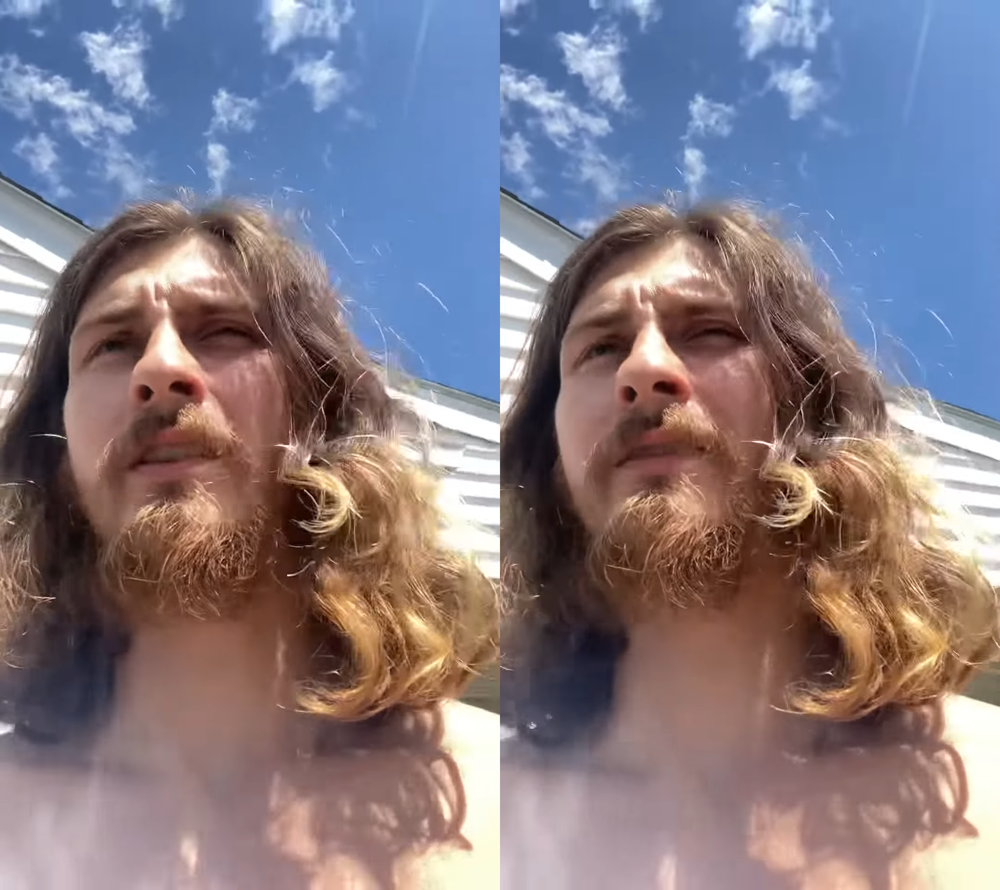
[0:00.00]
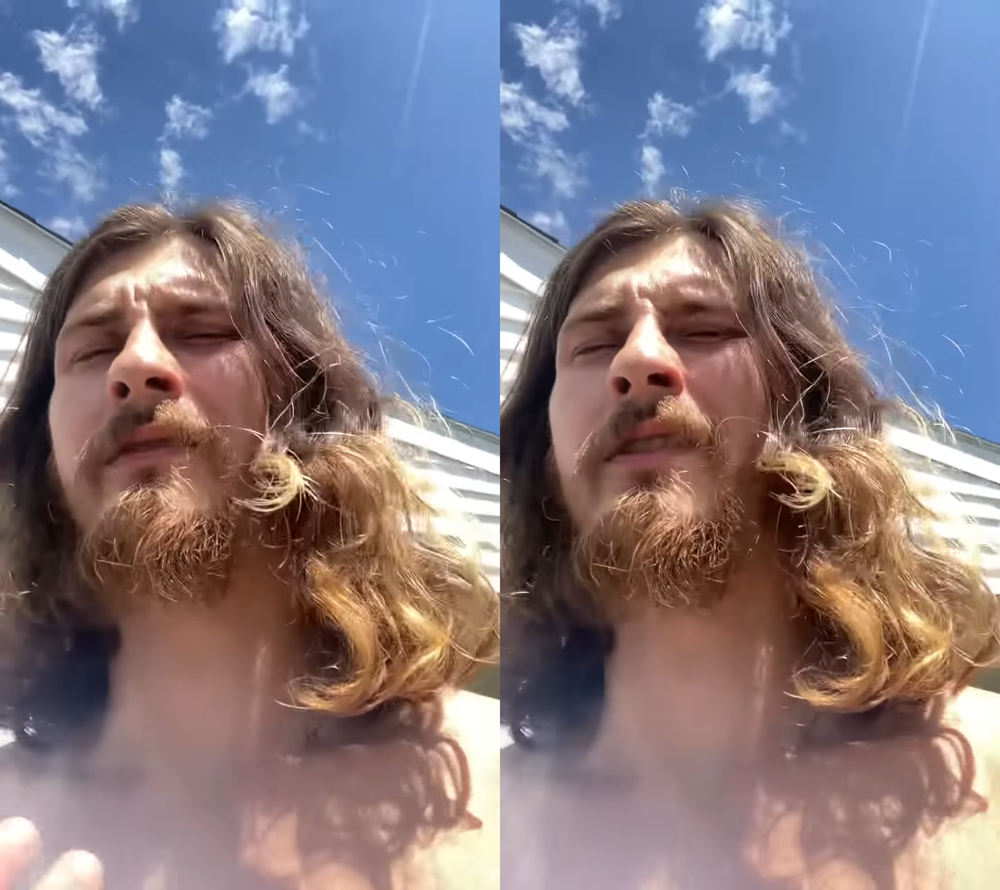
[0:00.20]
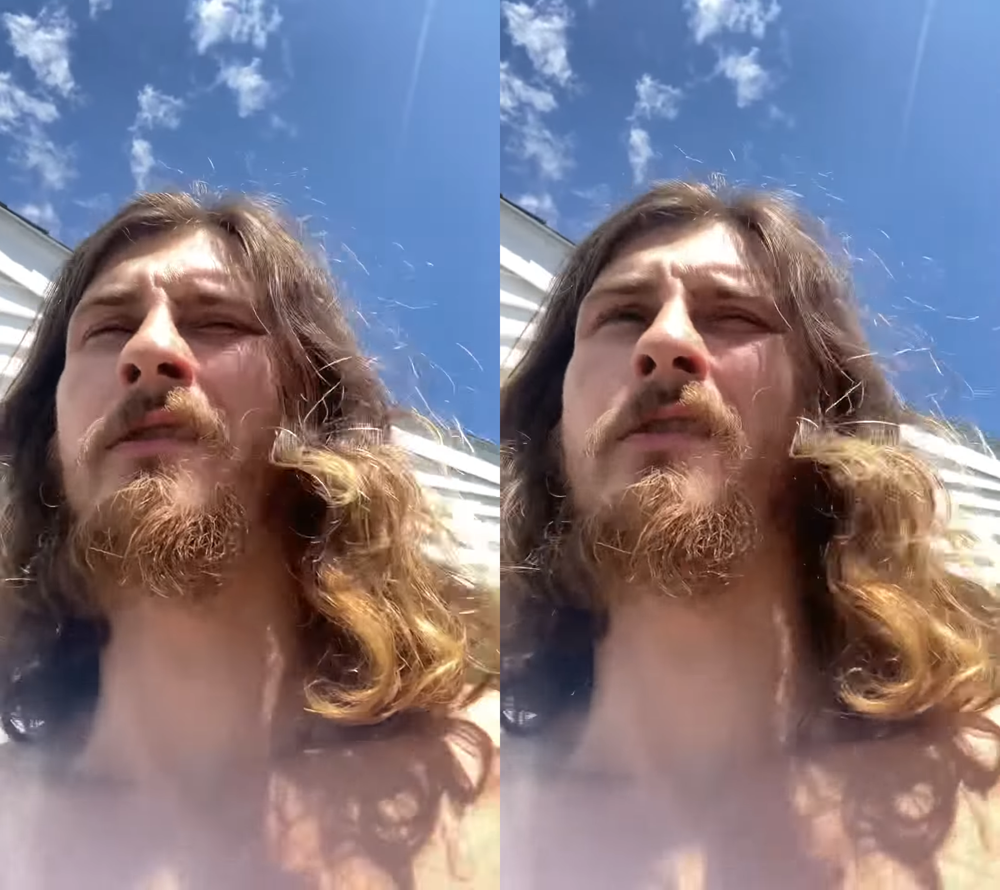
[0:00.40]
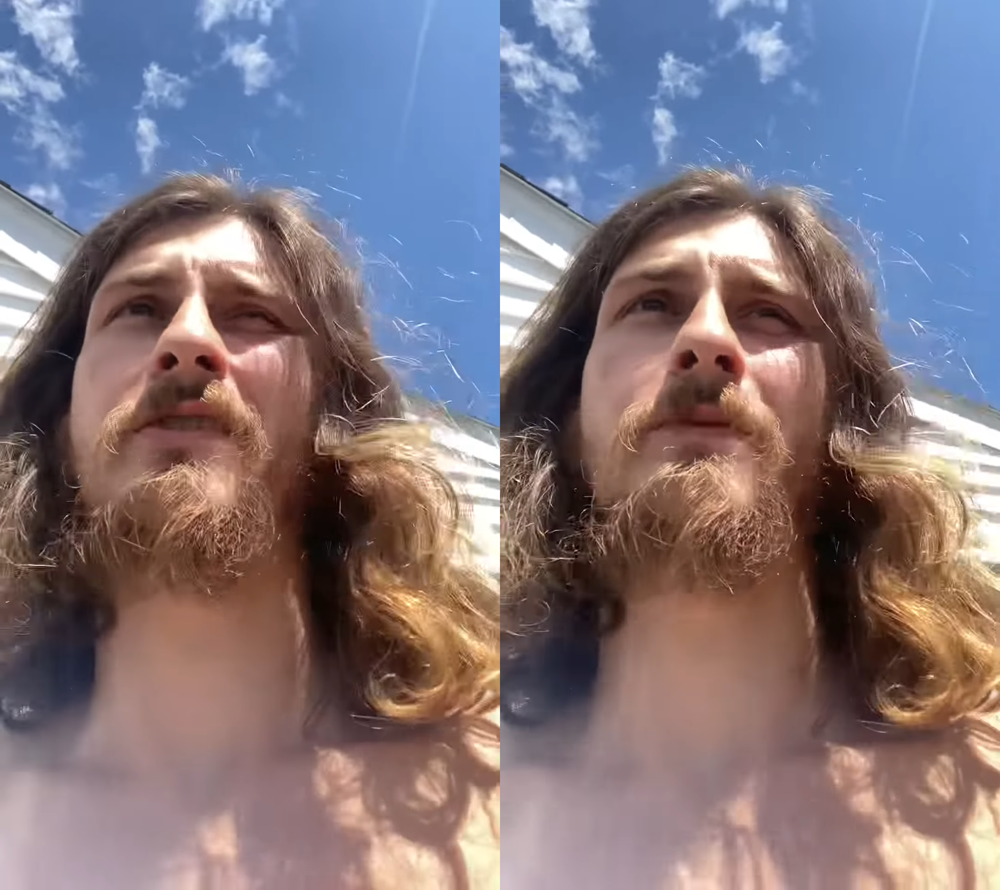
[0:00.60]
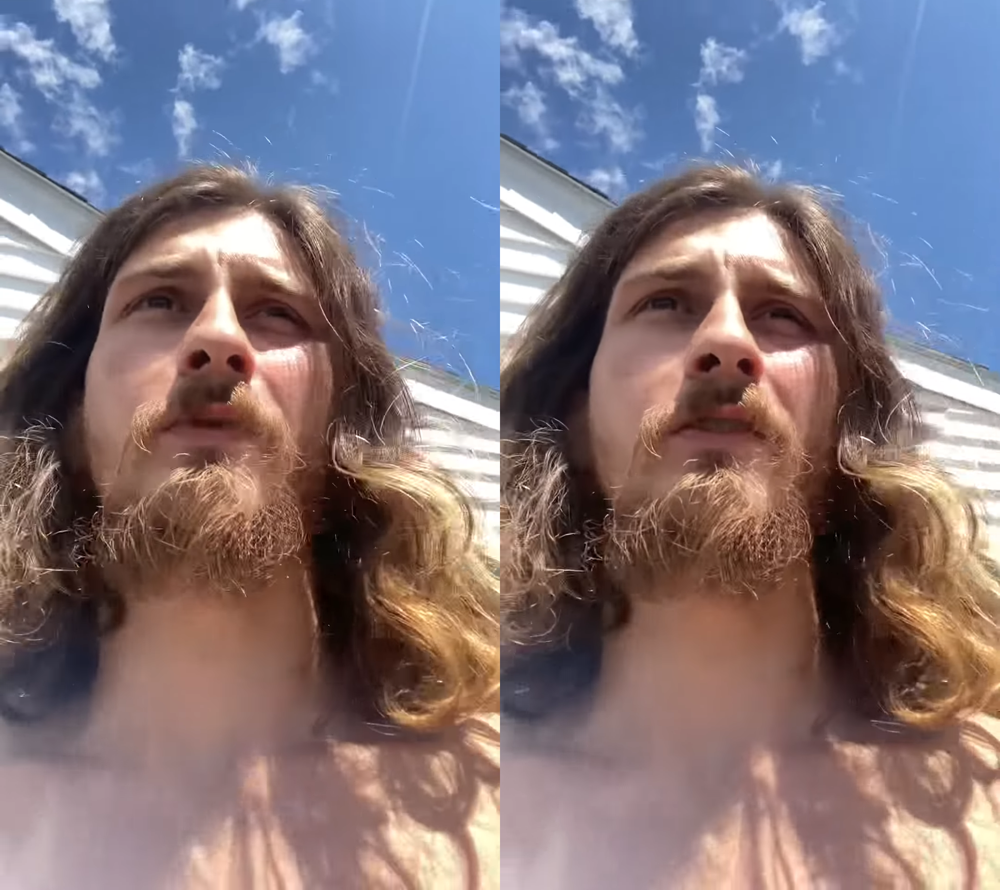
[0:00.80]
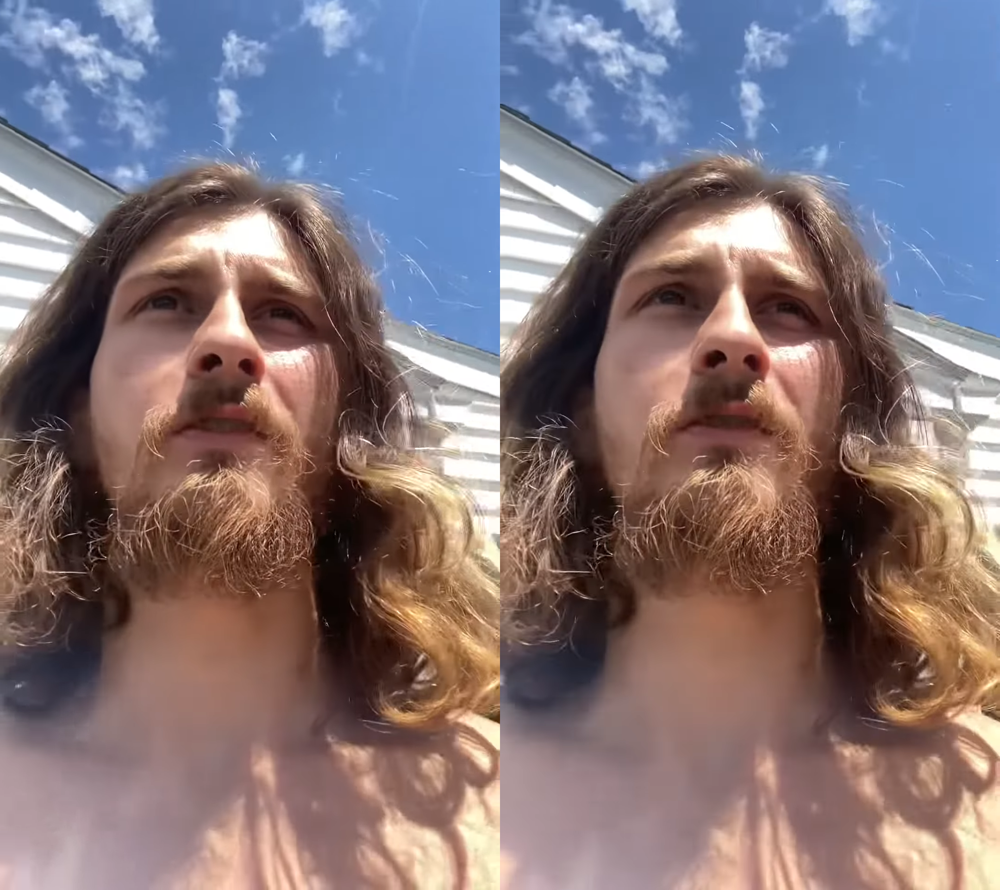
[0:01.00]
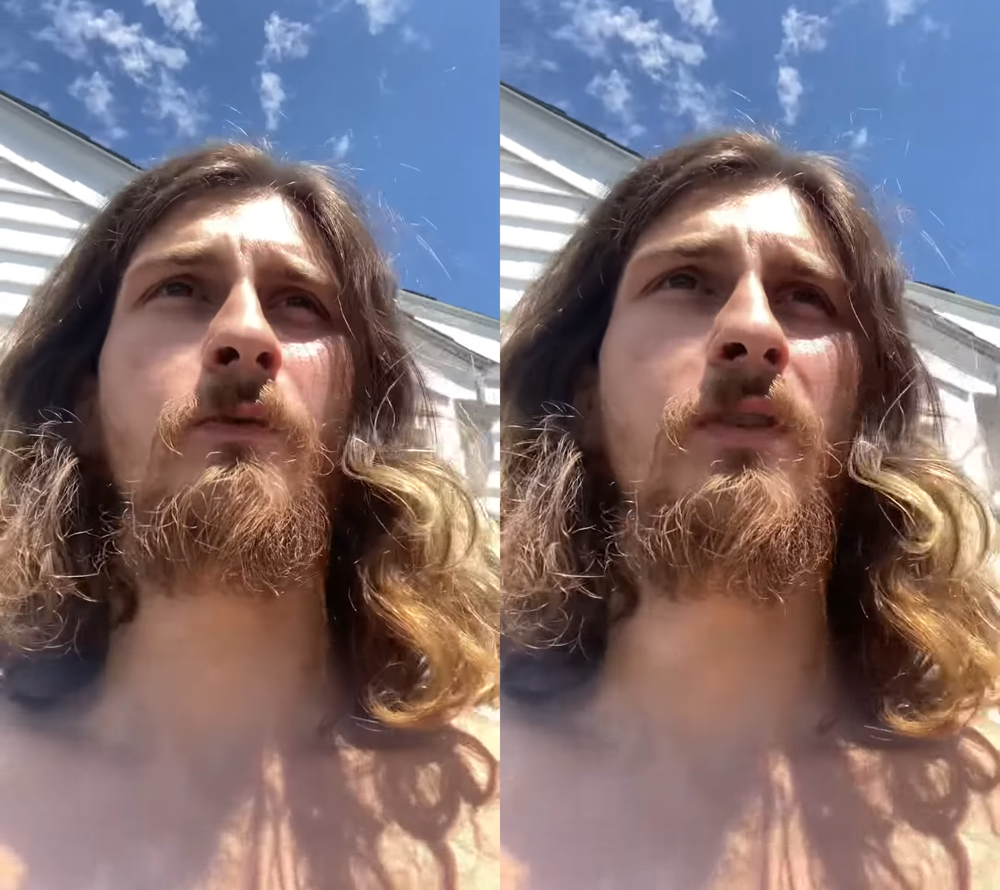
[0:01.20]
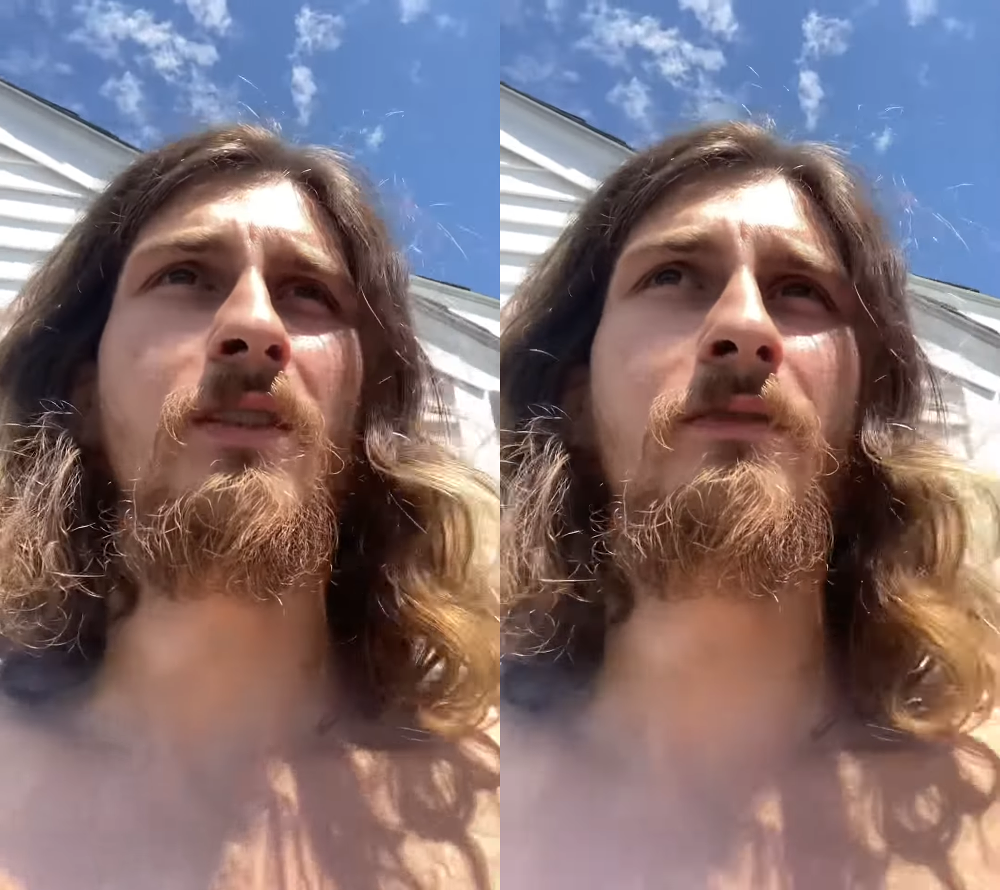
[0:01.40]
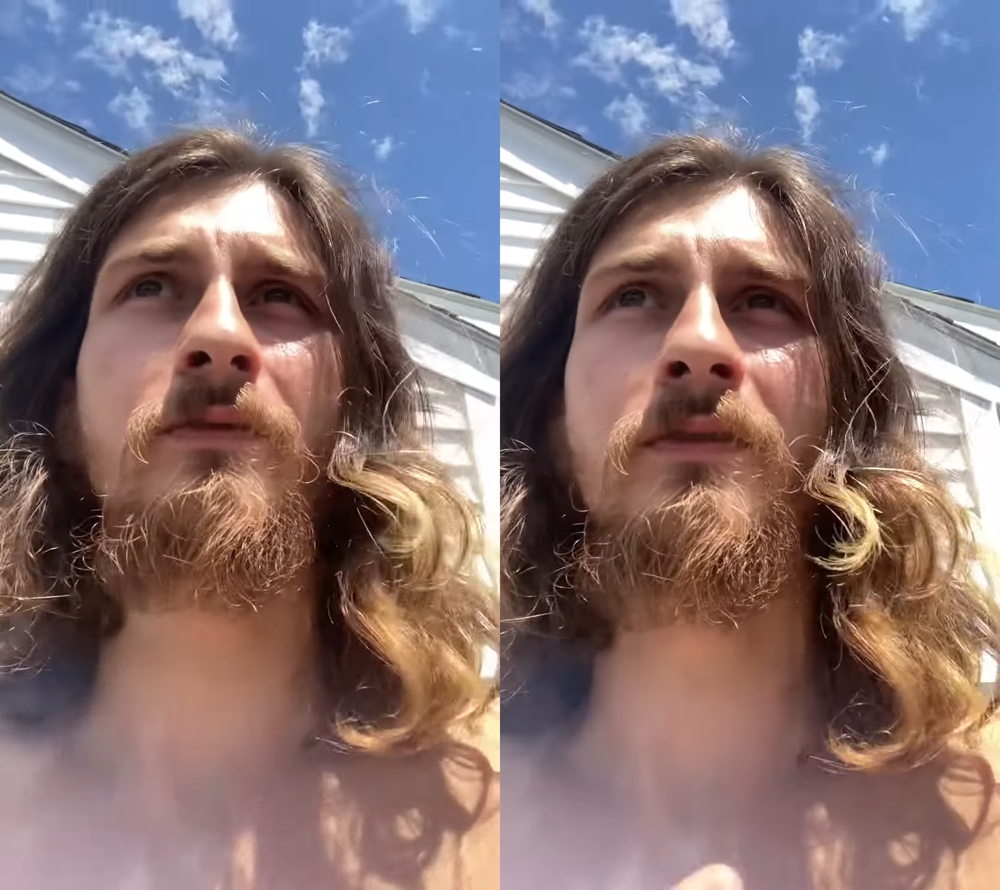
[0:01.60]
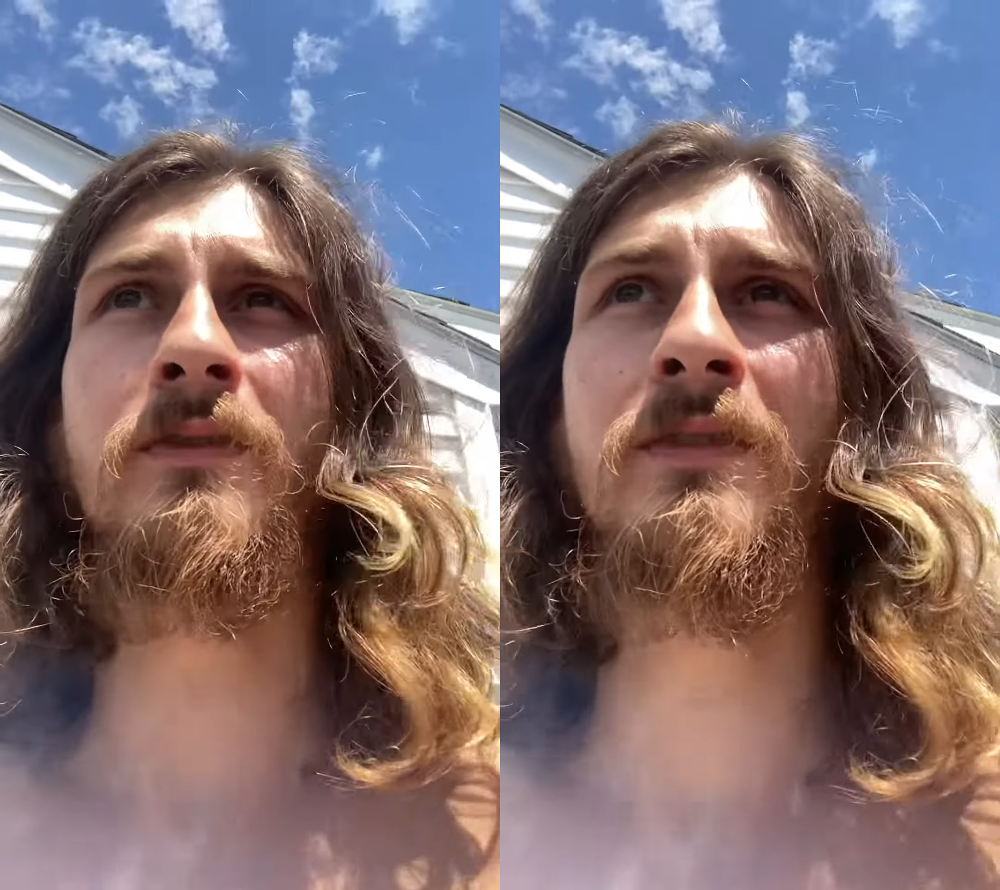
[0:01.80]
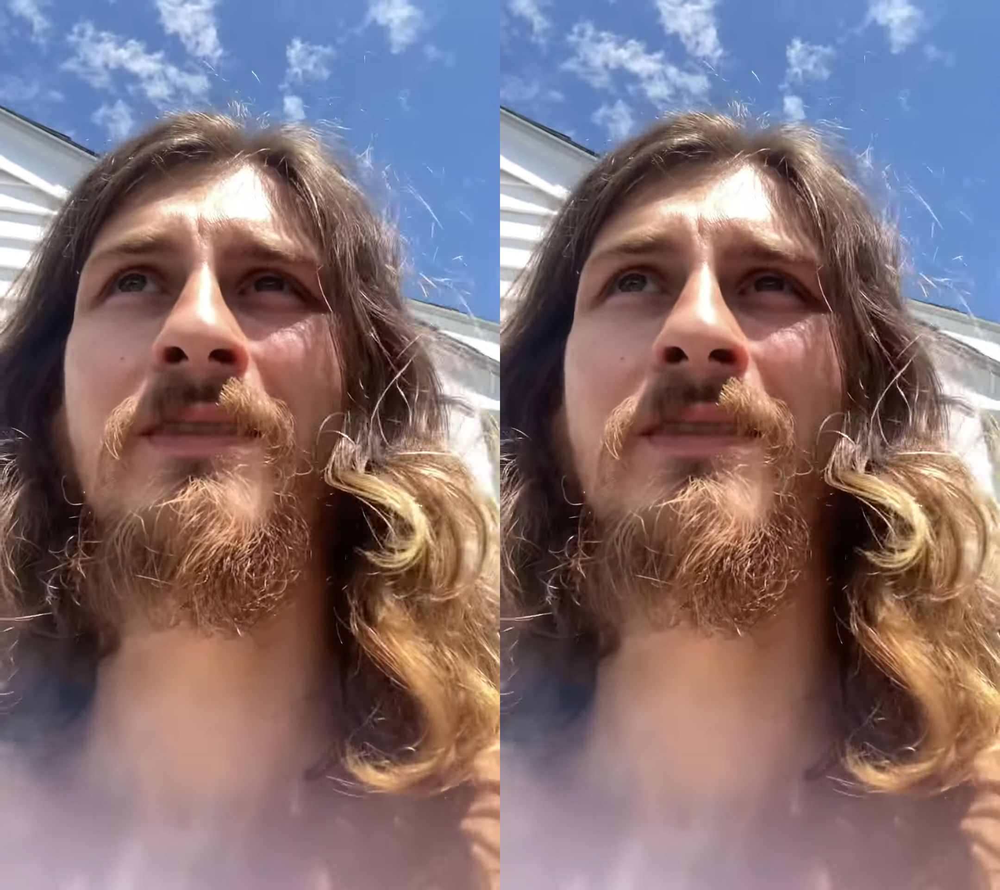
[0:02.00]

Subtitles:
living in our spirit and we living